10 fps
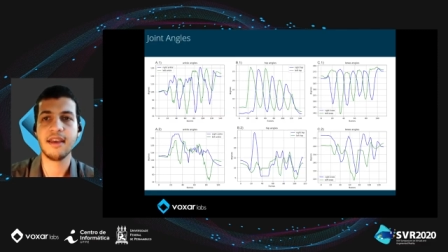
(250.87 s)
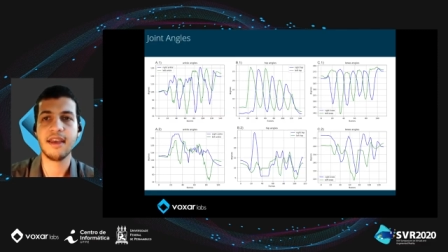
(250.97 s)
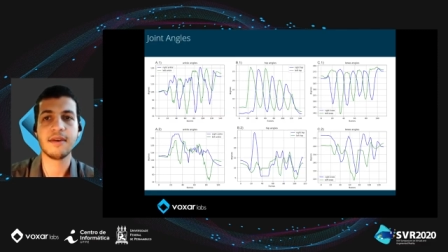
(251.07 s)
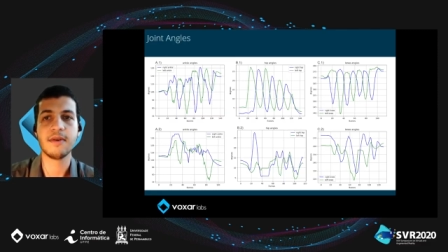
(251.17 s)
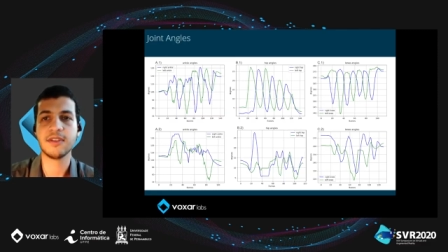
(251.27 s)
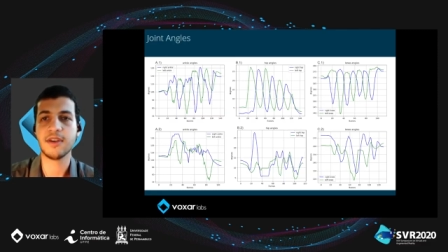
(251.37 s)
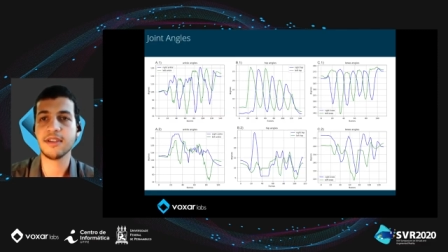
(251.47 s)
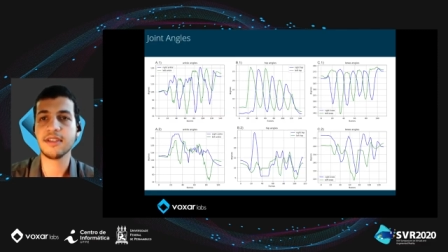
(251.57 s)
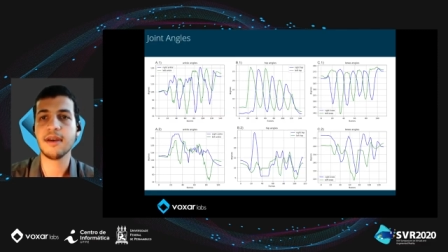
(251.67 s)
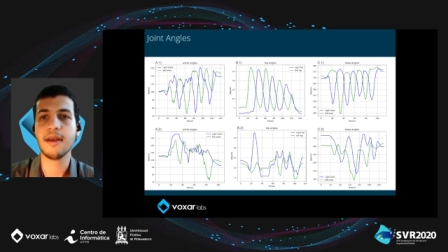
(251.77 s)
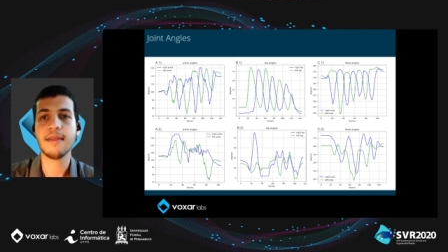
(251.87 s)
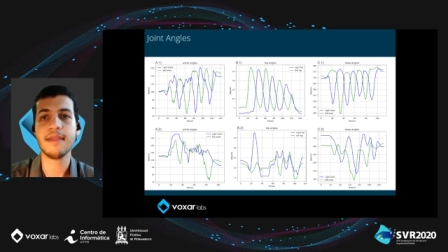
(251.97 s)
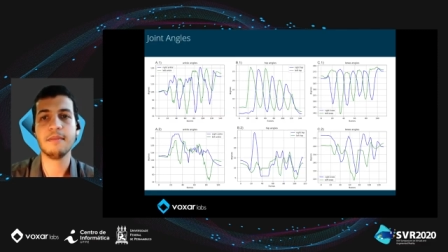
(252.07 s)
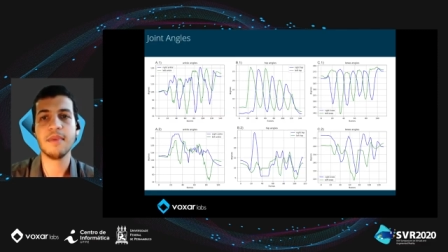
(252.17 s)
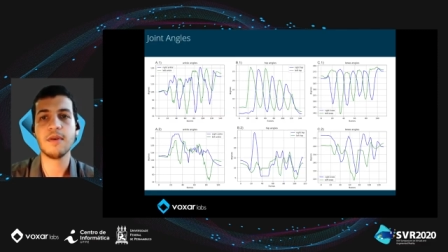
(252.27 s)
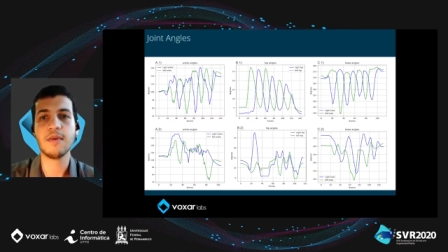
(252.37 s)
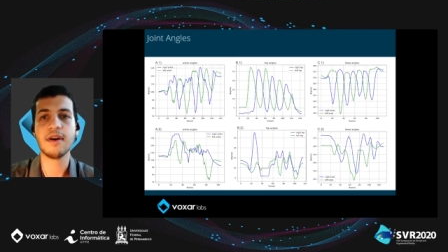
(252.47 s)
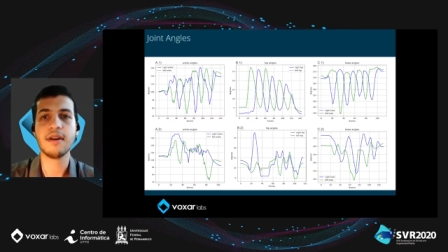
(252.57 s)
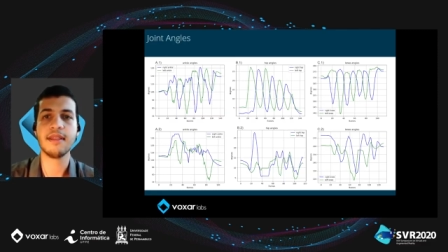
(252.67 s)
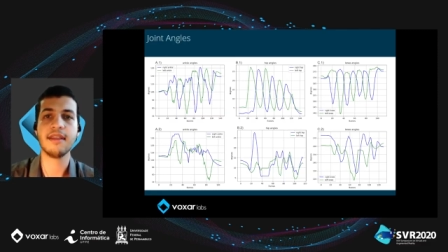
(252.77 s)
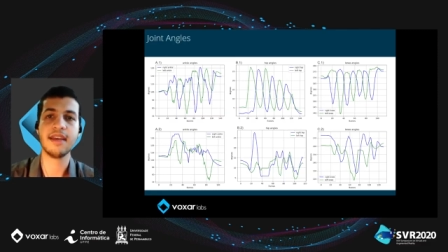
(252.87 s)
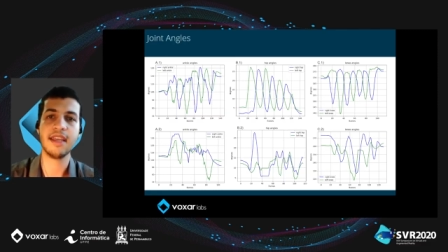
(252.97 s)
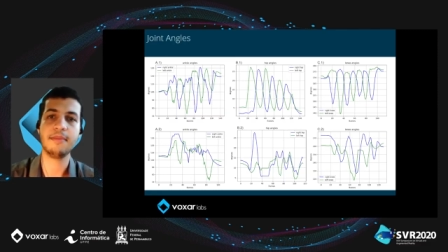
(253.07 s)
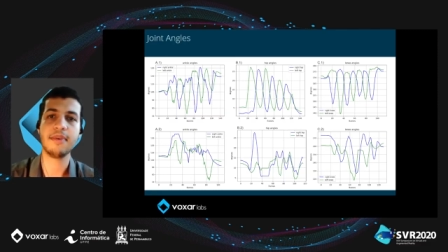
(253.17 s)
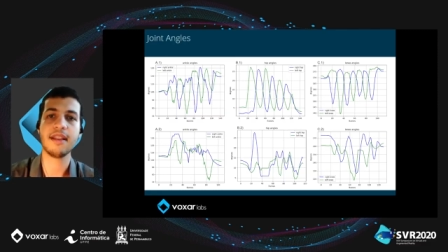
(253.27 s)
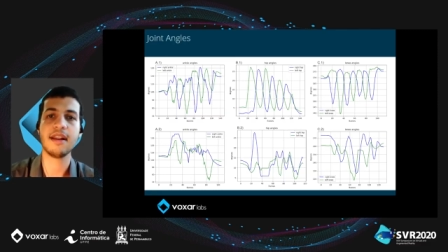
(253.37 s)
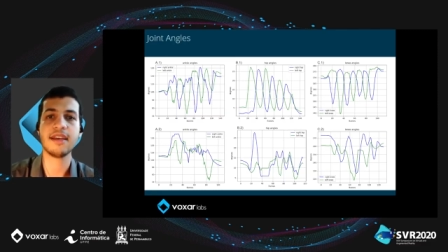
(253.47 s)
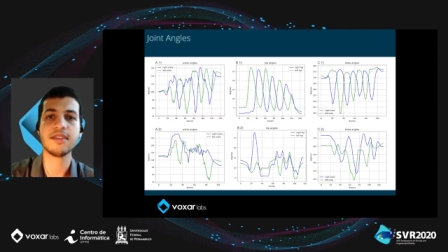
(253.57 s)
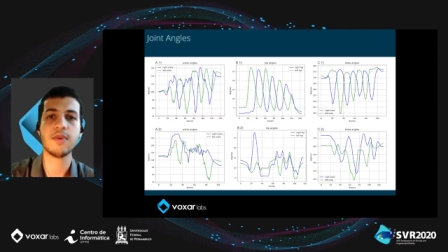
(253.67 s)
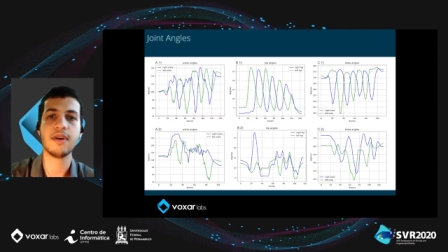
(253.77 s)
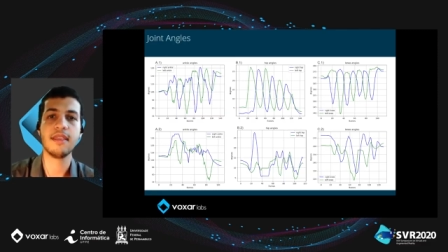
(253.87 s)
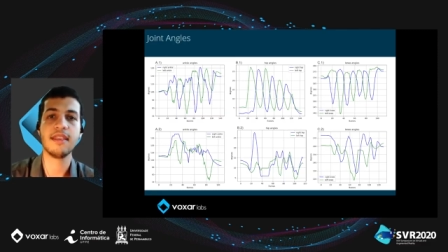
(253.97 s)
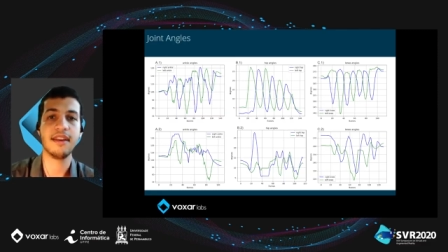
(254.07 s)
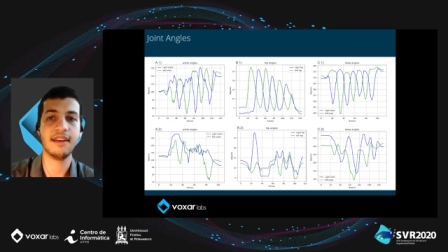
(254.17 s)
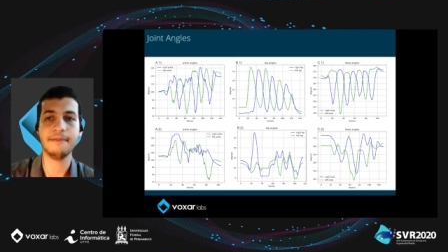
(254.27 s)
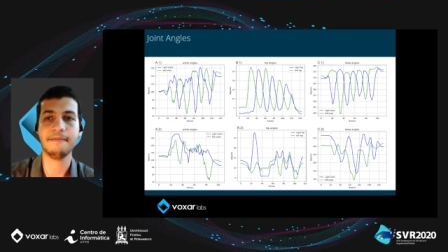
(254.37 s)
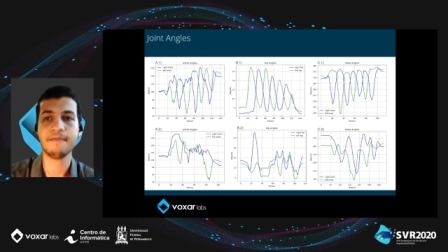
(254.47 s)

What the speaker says: ankle joint, the middle one the hip, and the last one the knee.